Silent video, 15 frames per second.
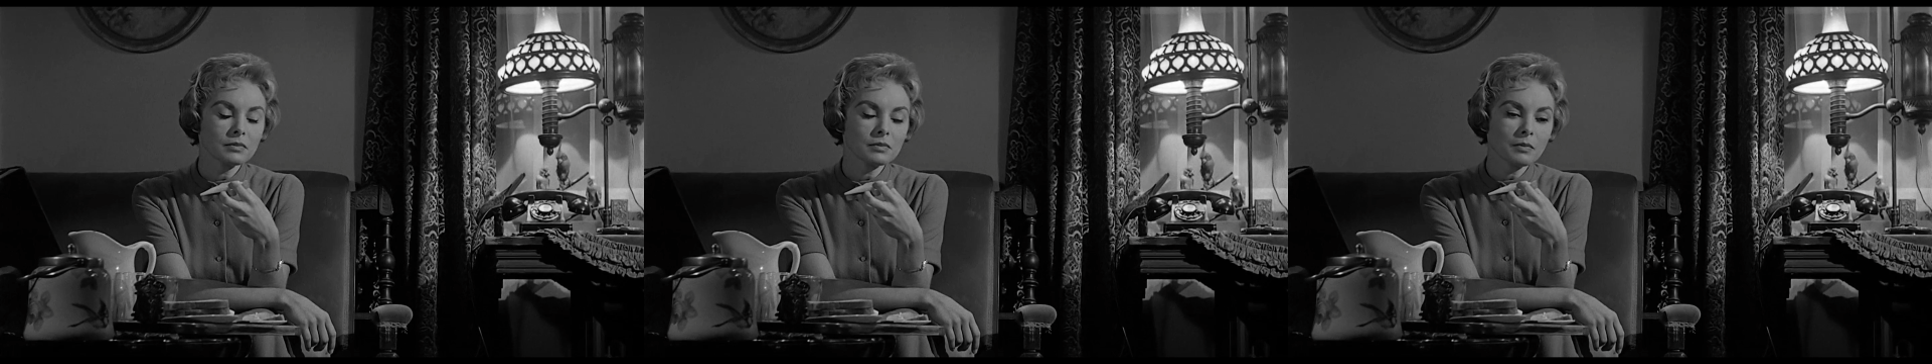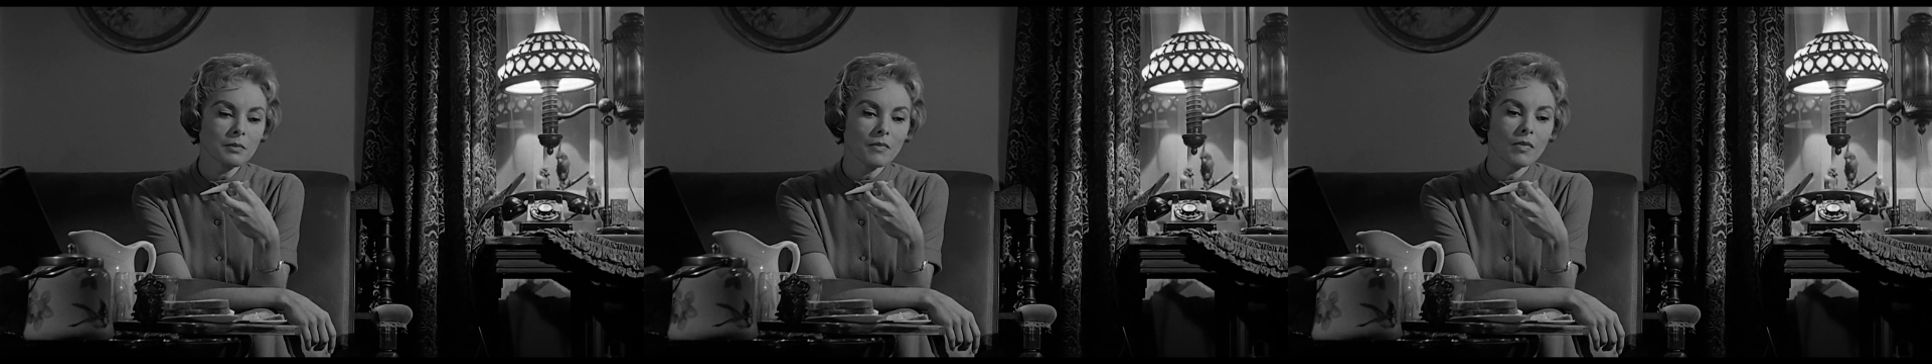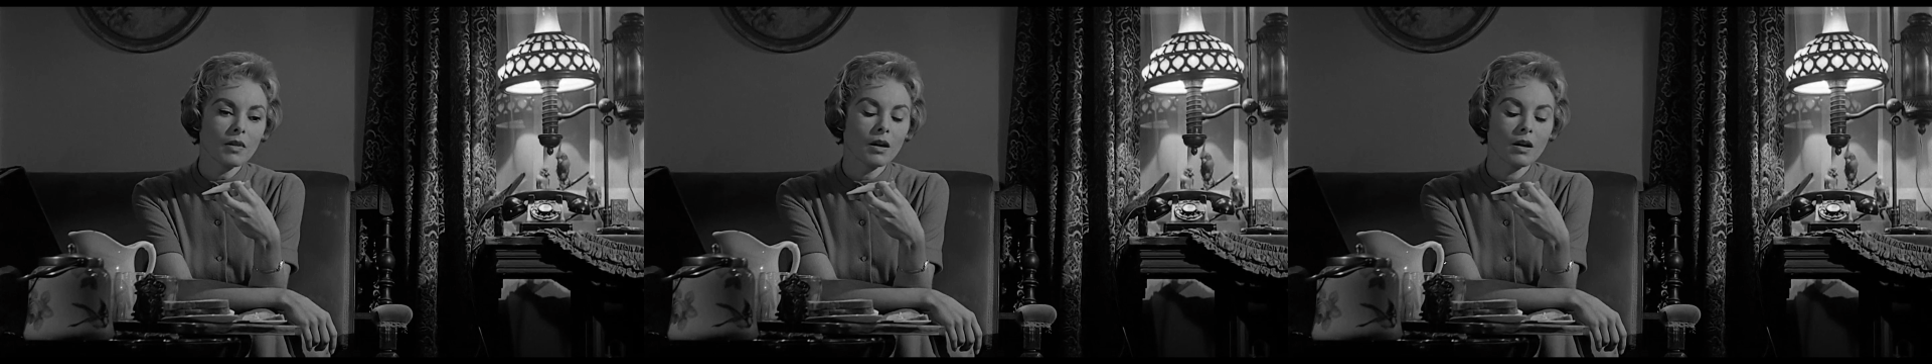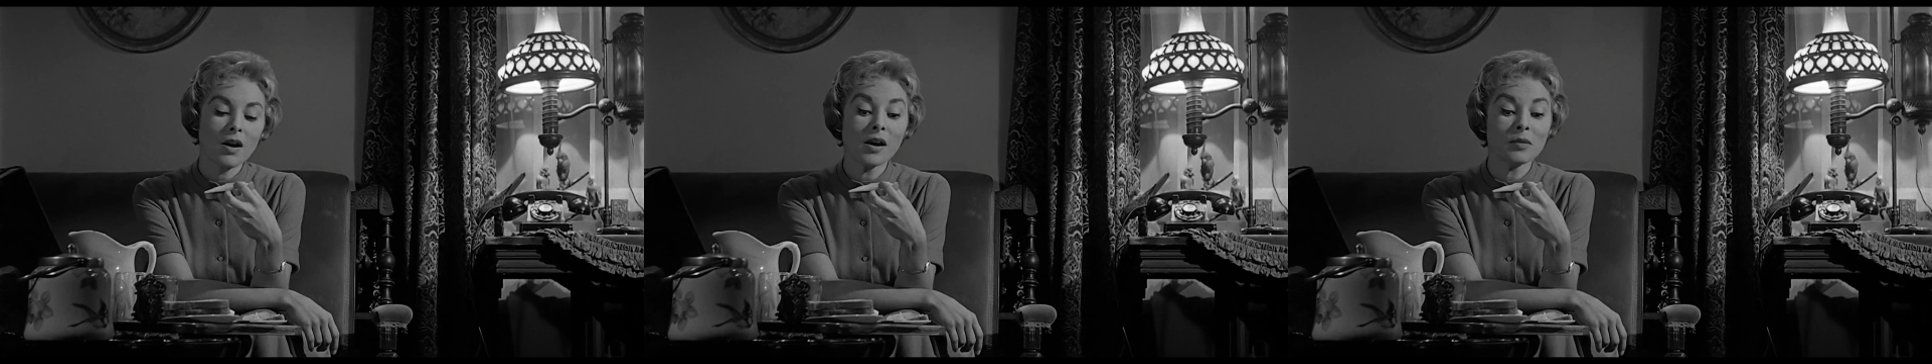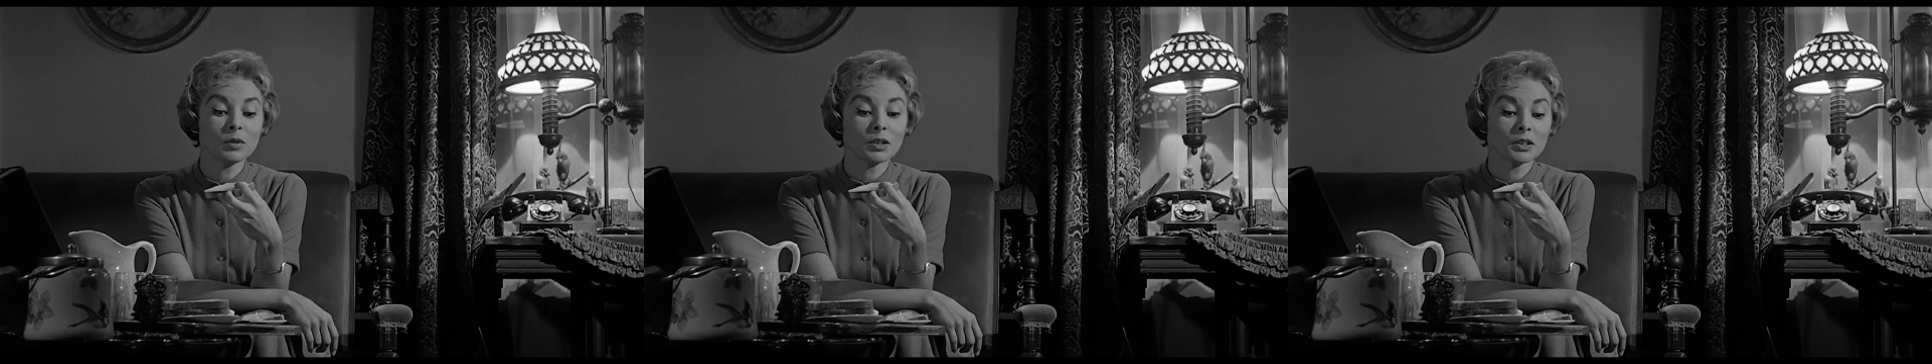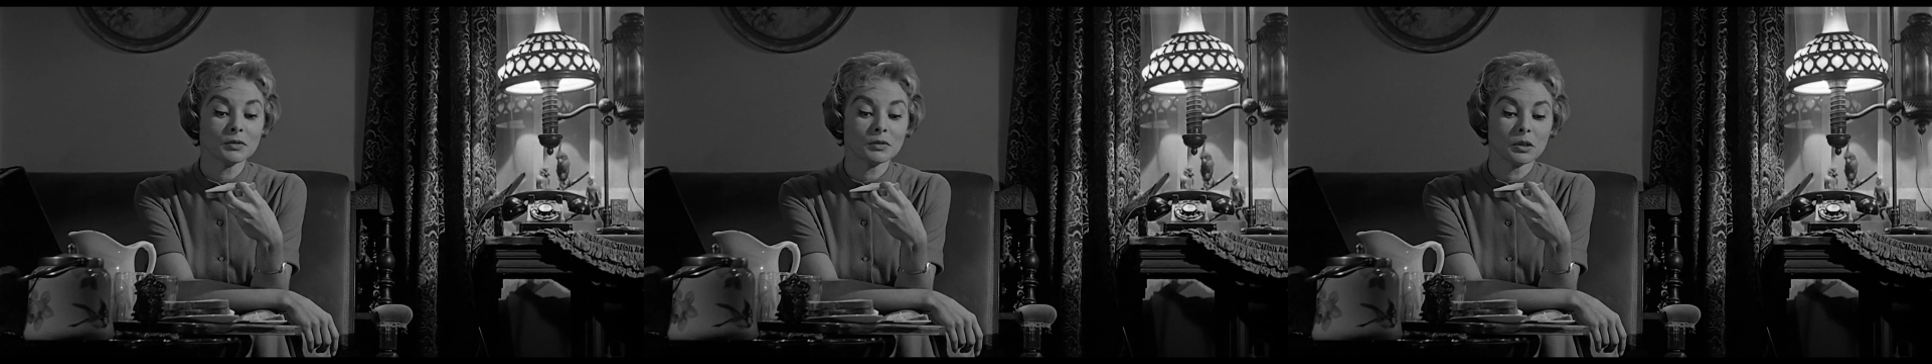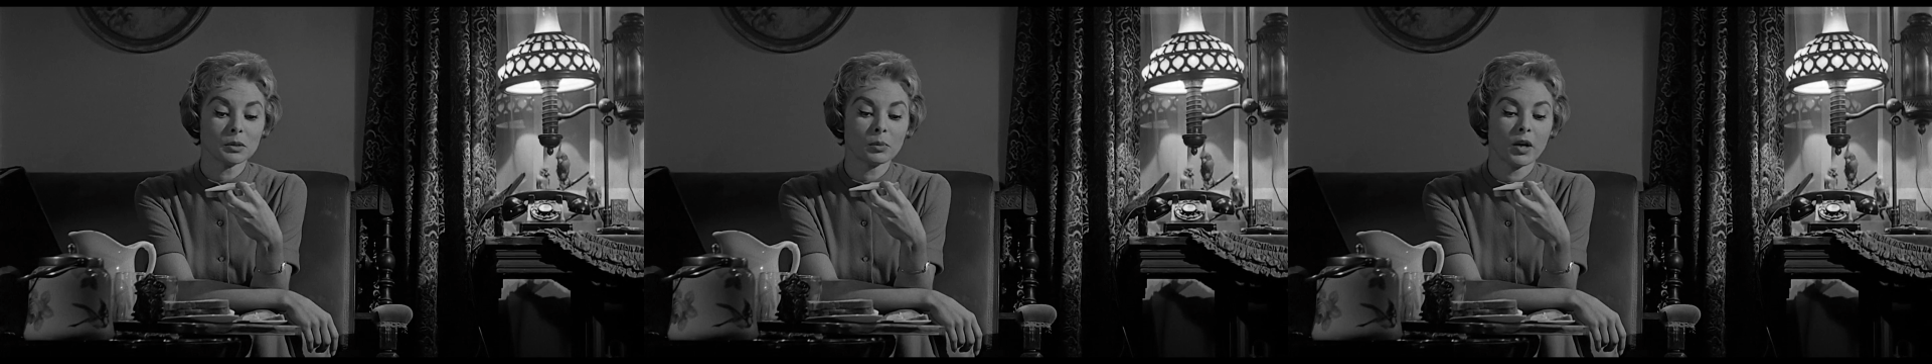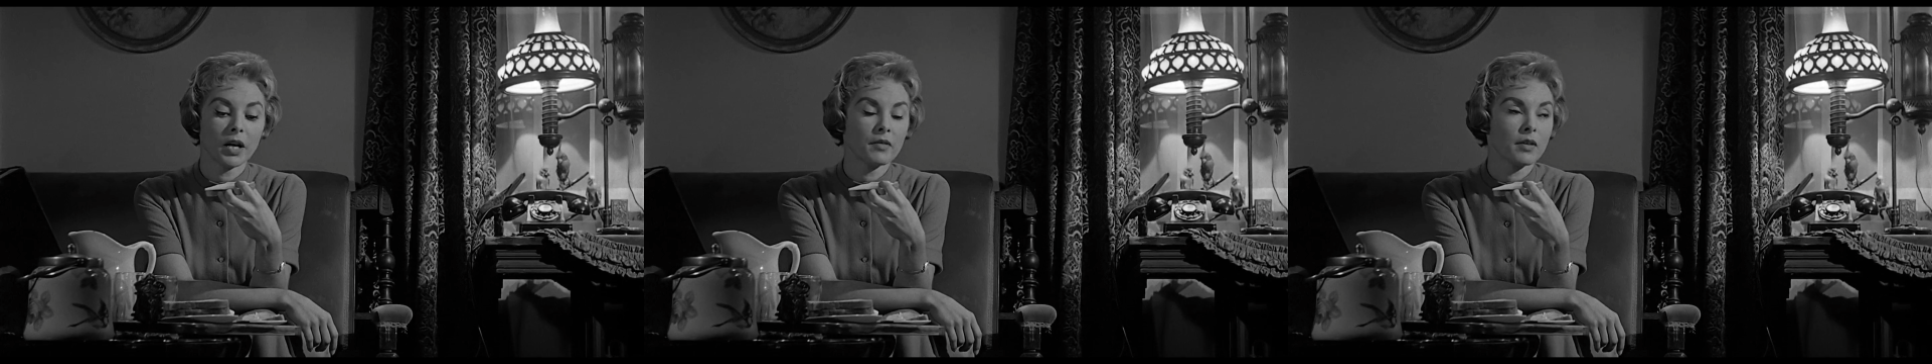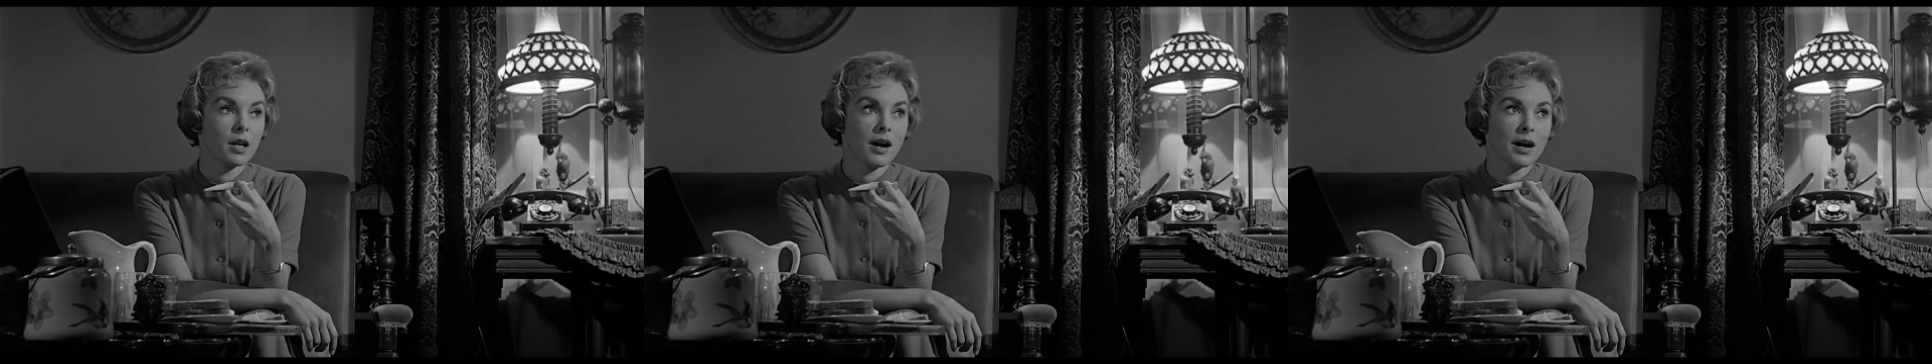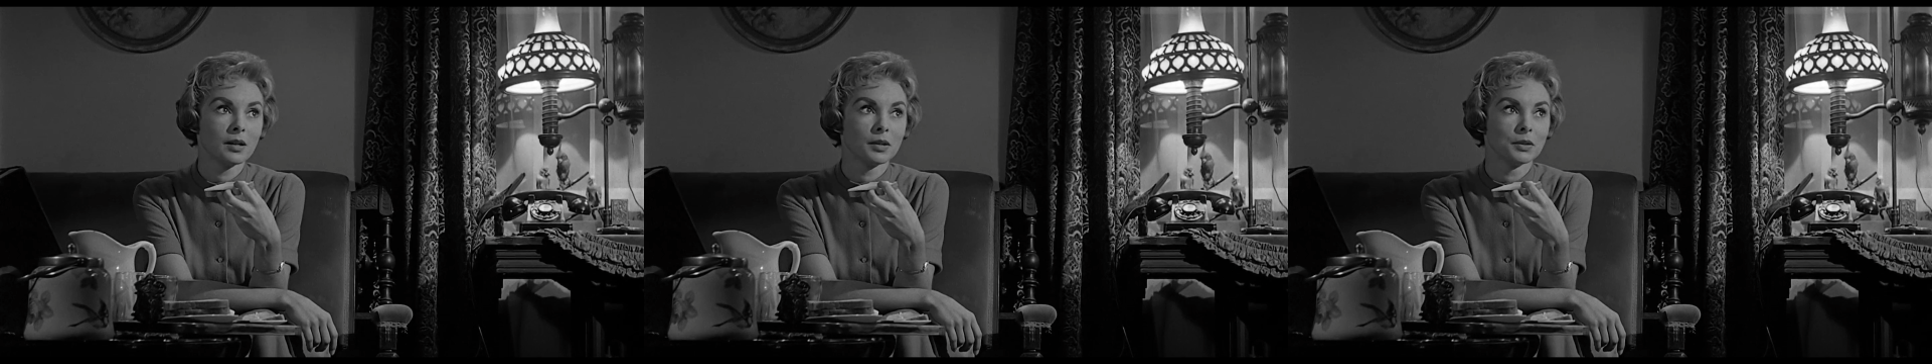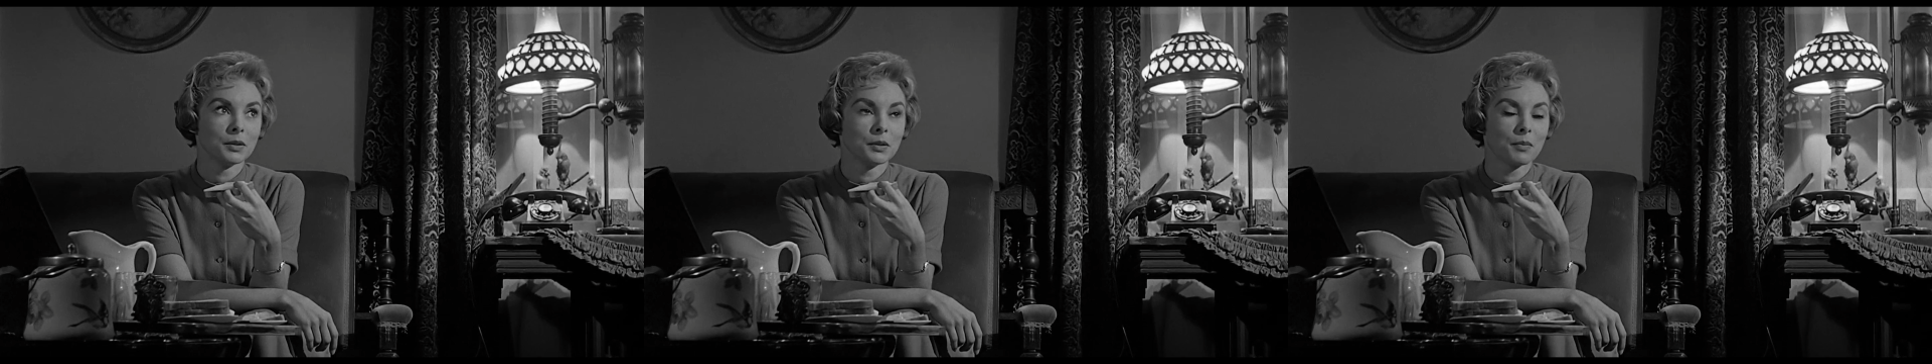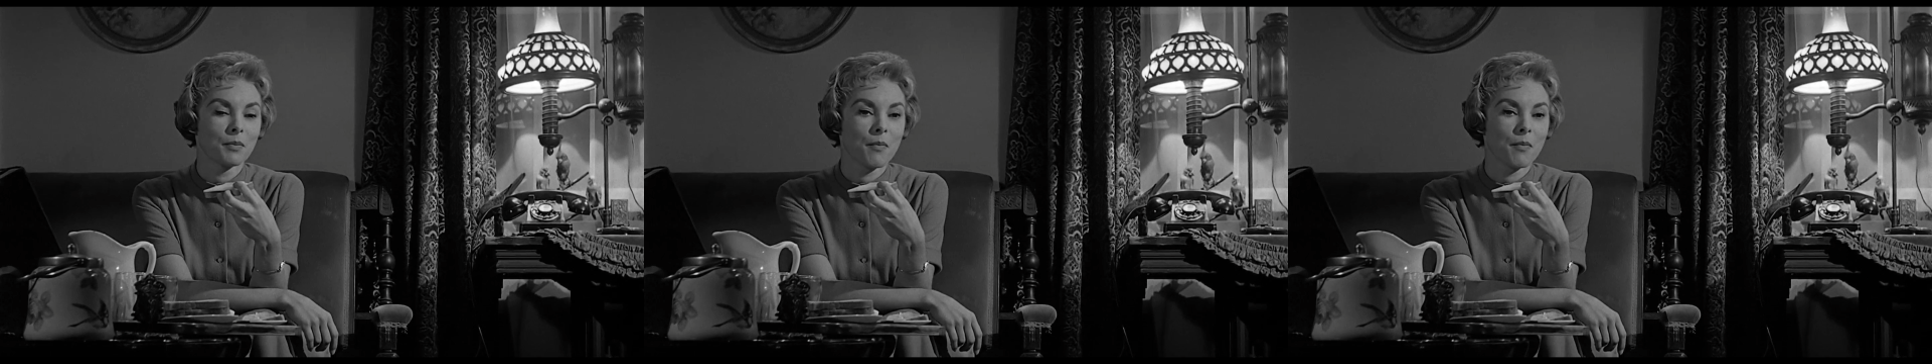us wonder who it truly belongs to and